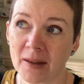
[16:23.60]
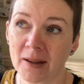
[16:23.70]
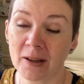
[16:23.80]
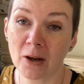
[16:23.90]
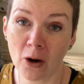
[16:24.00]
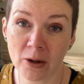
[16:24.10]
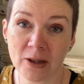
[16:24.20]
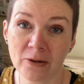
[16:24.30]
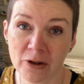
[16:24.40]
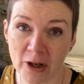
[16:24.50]

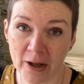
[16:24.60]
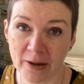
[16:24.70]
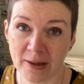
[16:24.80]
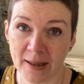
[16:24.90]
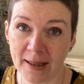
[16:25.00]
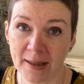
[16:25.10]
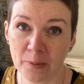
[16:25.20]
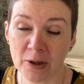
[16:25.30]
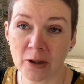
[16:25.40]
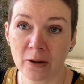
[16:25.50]
cotton jersey
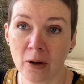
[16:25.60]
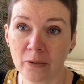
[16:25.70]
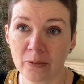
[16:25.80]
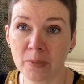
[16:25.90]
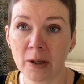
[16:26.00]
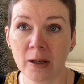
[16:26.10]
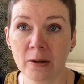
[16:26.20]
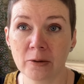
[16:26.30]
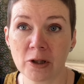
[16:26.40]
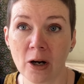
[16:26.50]
which I got from Girl
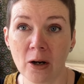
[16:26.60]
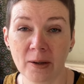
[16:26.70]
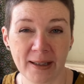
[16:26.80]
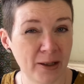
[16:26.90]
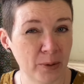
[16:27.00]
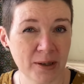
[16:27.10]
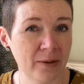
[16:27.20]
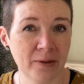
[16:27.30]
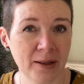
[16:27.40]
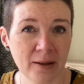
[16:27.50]
Charlie, who I don't
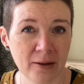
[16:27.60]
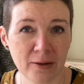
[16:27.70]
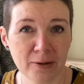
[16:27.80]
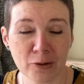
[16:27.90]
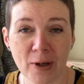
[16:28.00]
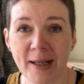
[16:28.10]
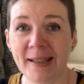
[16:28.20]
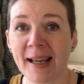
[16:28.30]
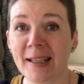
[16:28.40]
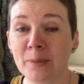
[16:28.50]
think are trading
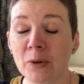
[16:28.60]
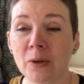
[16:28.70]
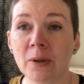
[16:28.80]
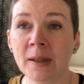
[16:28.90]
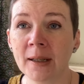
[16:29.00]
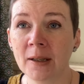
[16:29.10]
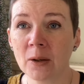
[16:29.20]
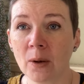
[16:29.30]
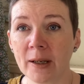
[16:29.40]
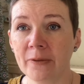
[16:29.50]
anymore,
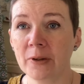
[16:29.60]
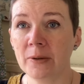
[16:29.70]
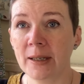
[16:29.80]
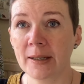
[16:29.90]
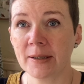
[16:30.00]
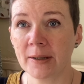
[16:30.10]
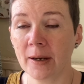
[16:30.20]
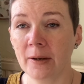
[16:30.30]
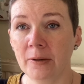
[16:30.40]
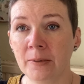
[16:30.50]
quite a few years
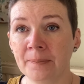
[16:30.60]
ago.